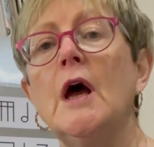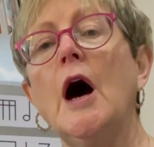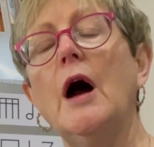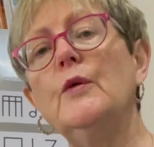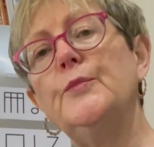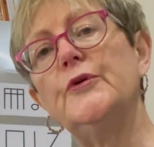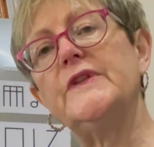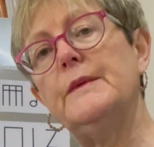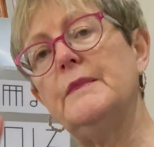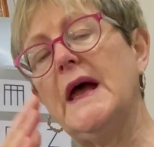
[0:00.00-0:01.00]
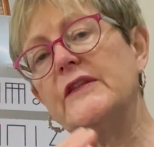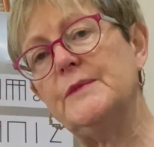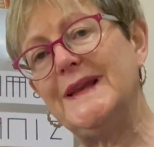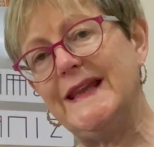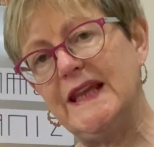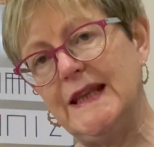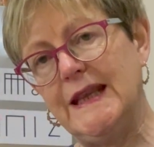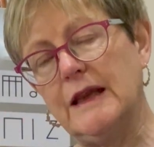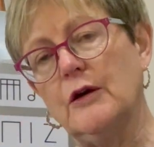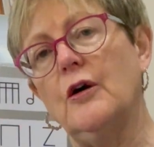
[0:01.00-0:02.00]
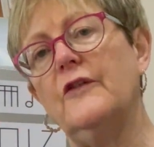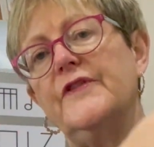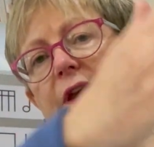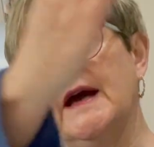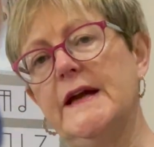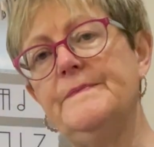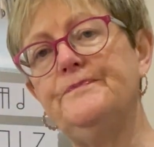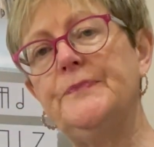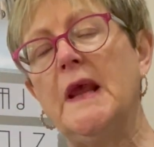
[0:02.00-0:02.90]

I will put them at the beginning of the game,